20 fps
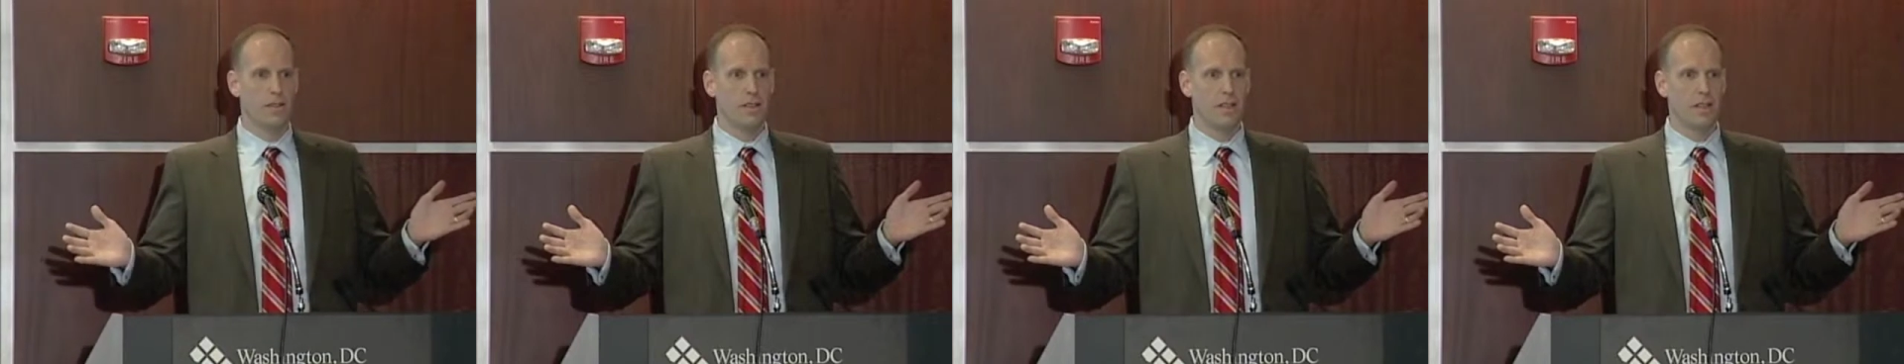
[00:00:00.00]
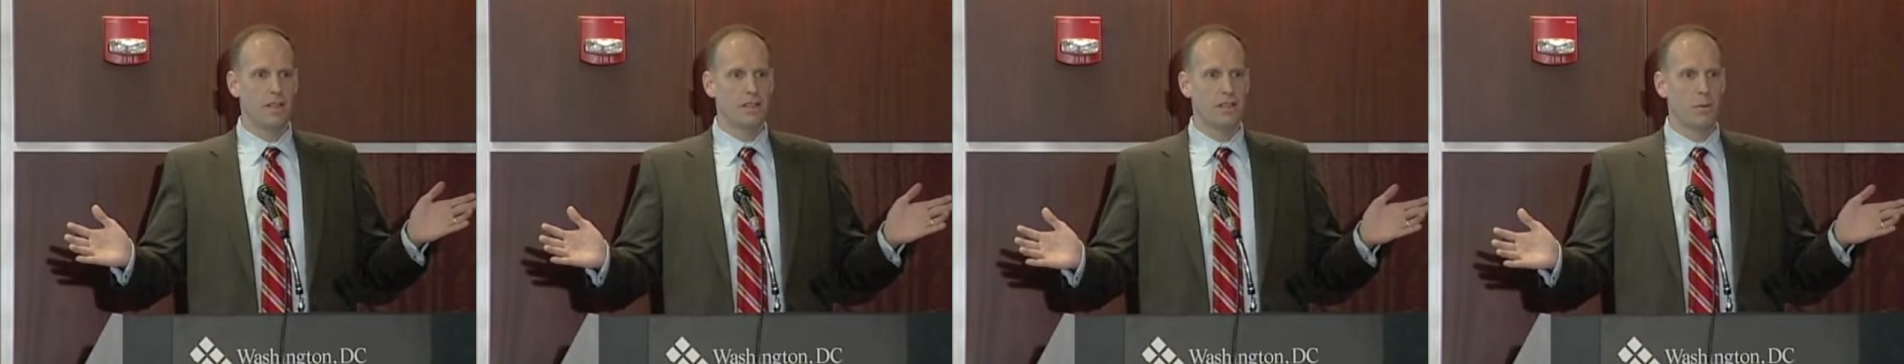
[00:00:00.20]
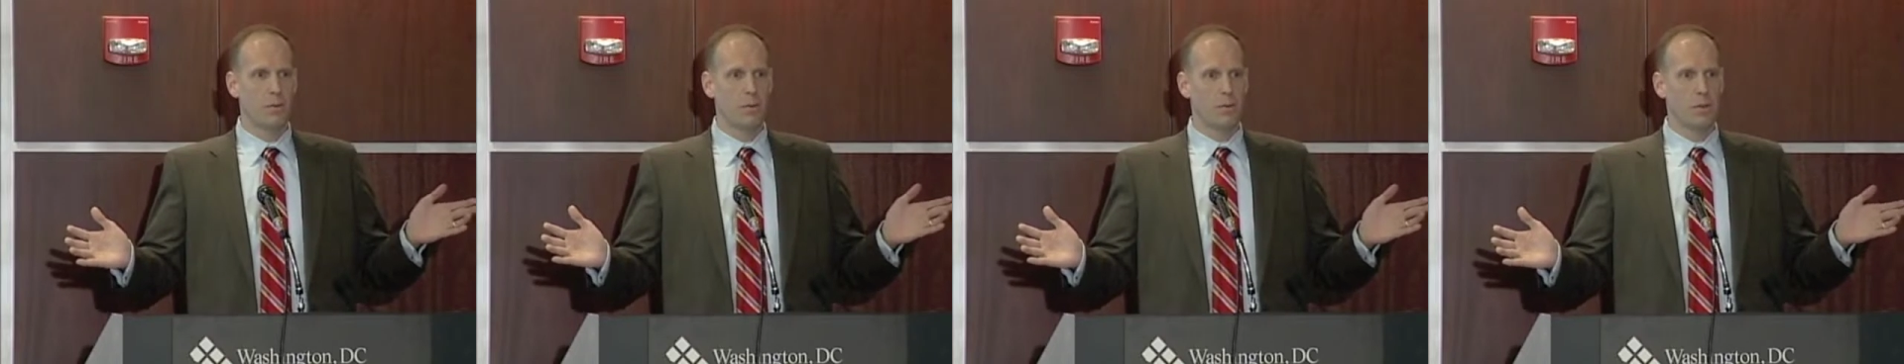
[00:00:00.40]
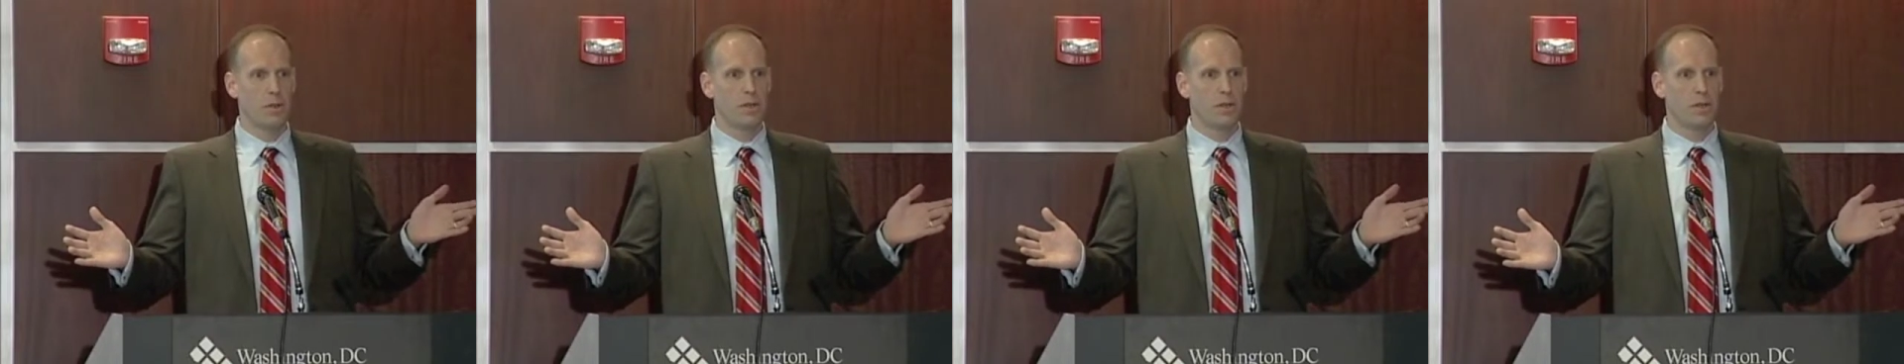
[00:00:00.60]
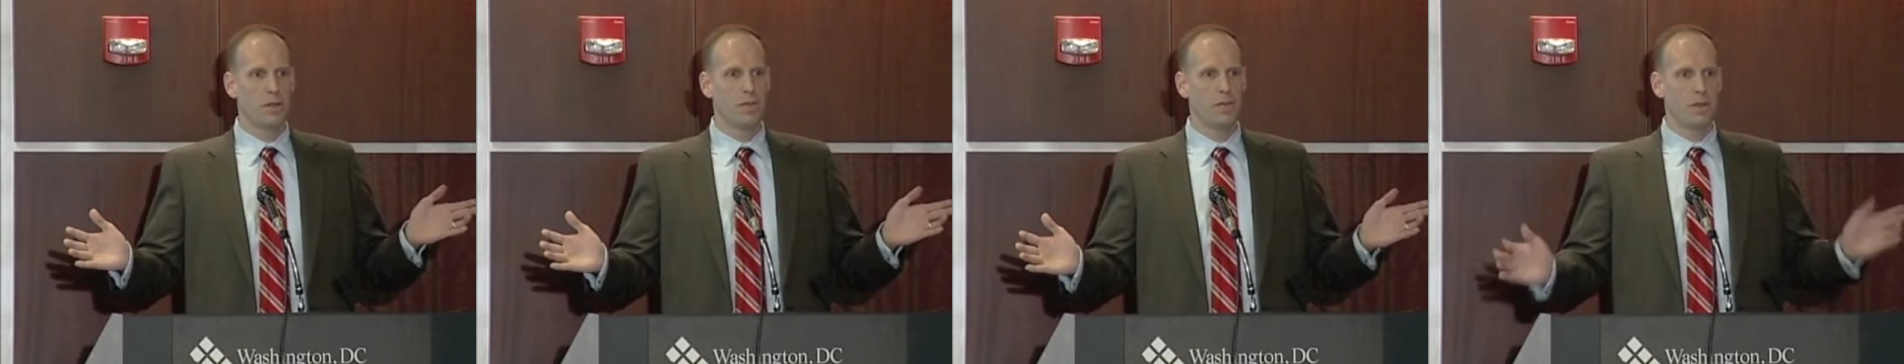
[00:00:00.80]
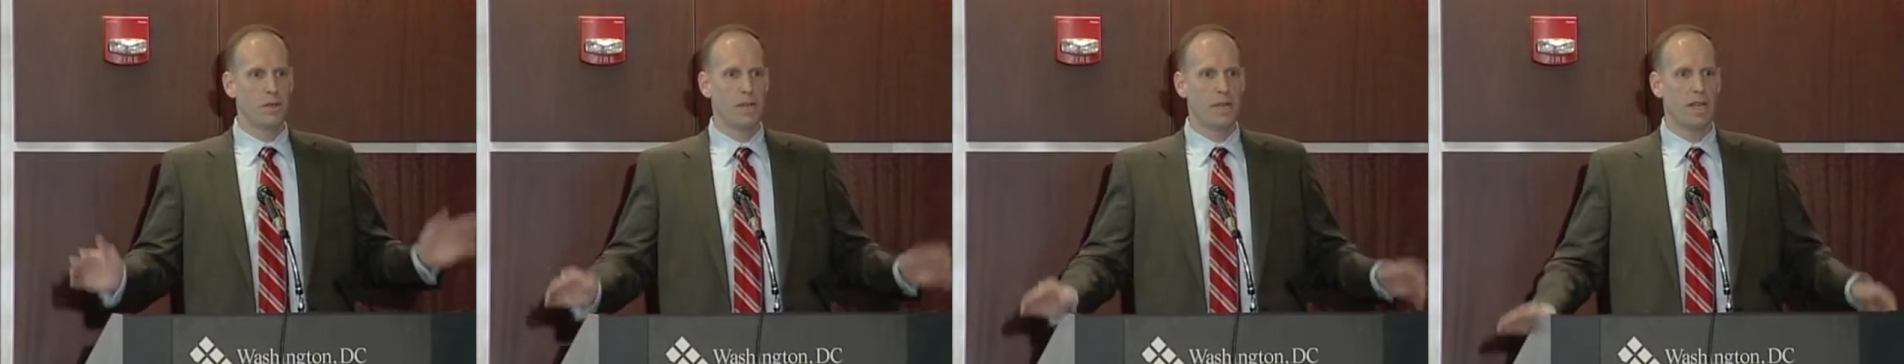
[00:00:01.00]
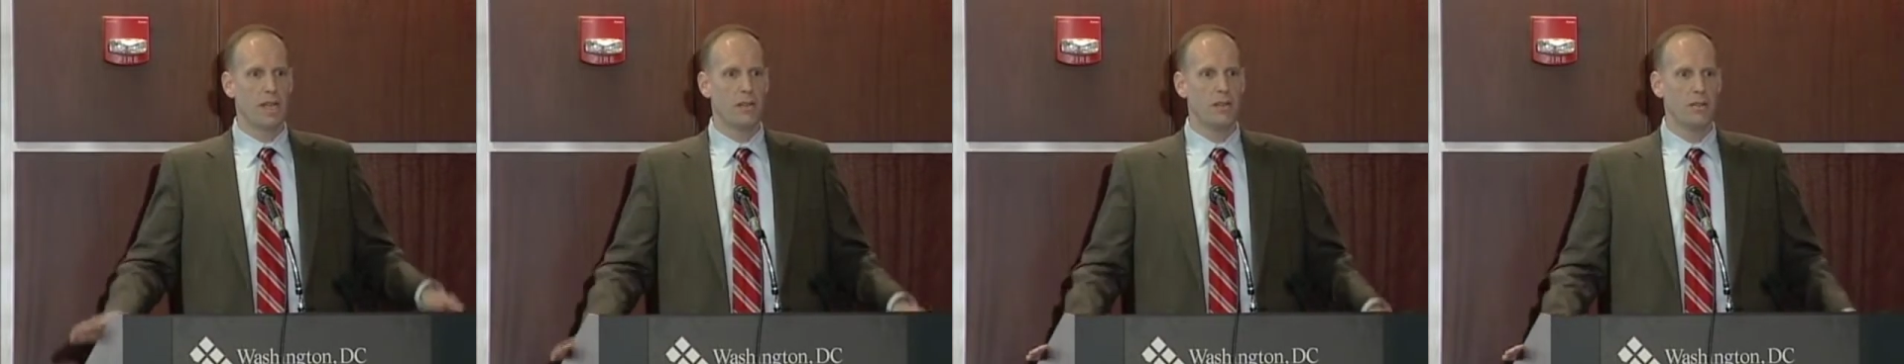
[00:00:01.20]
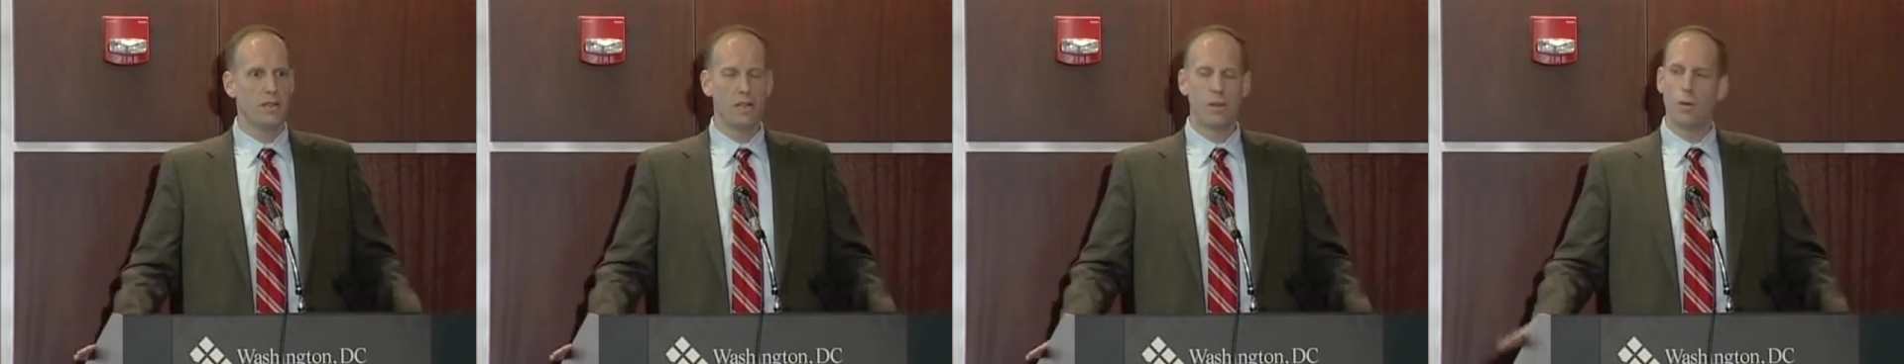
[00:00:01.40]
a separate return for the
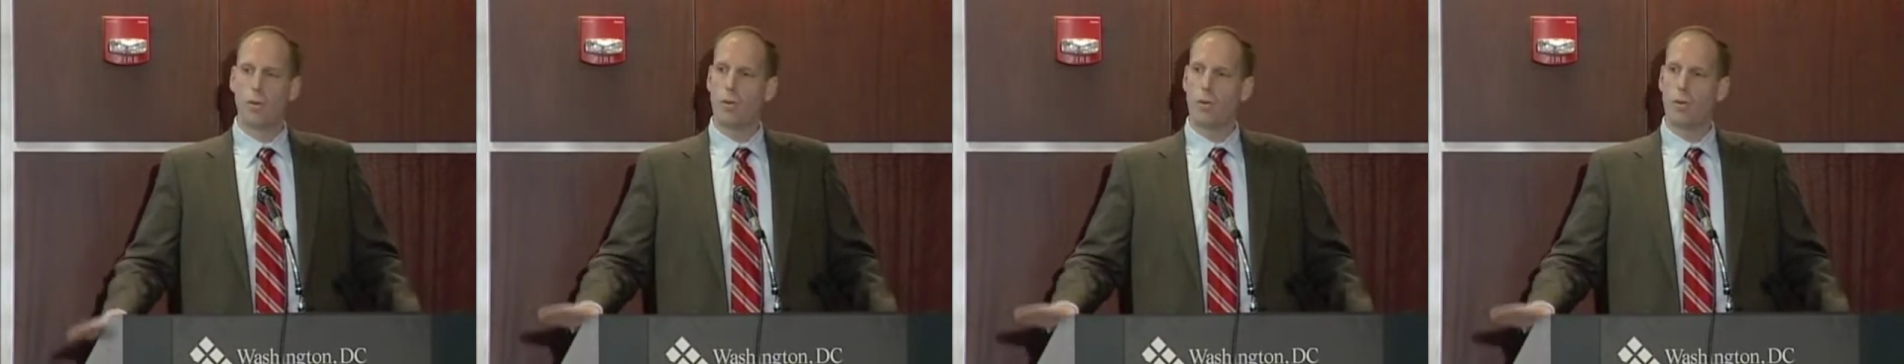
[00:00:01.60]
LLC,